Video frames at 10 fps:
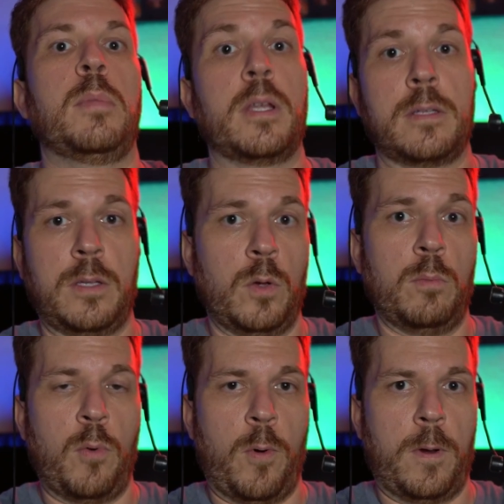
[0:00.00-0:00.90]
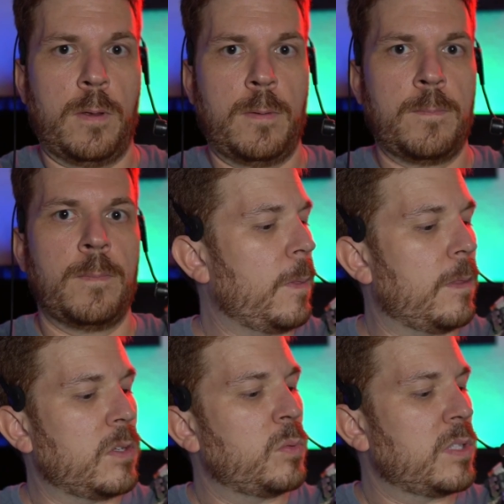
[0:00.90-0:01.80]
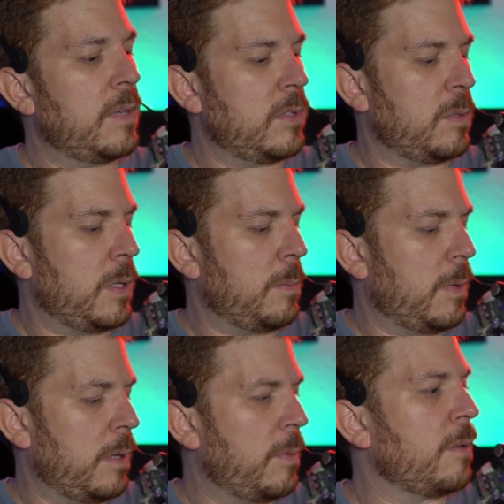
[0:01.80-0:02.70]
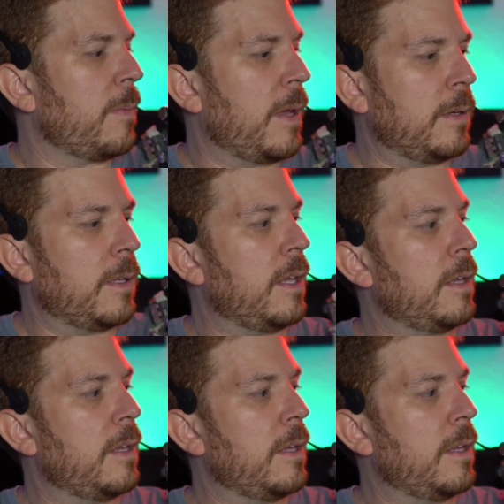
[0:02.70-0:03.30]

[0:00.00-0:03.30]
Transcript: plug and go board this was given to me by a buddy of mine,